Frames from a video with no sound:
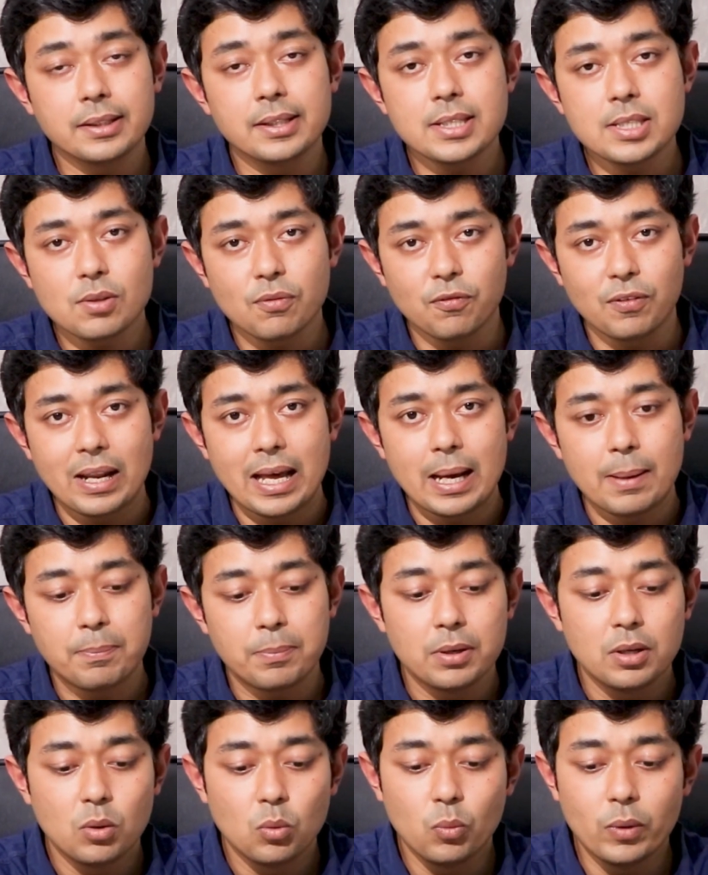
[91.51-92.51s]
this
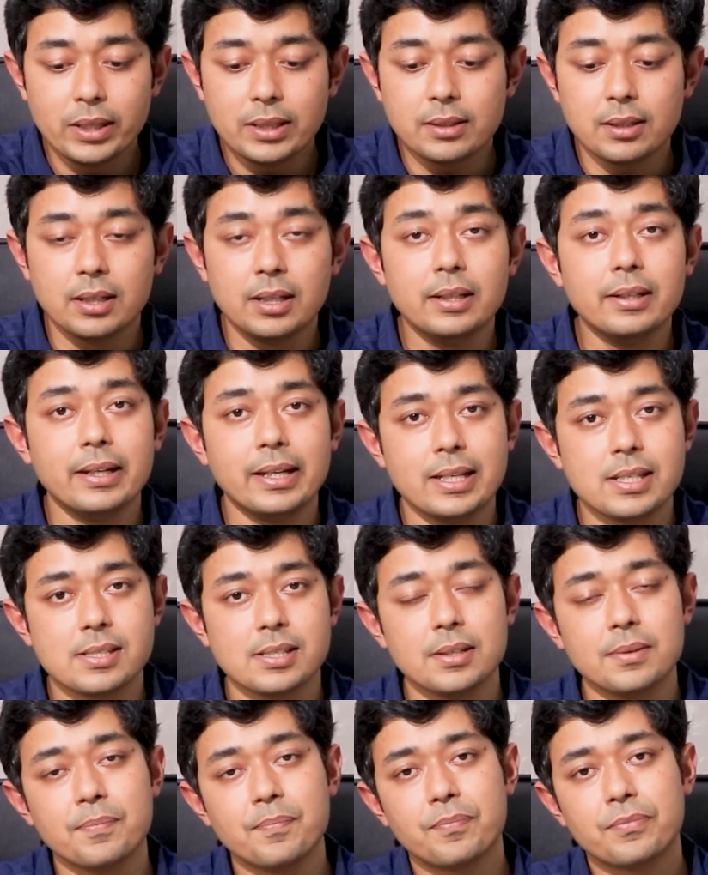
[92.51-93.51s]
flap with a laser.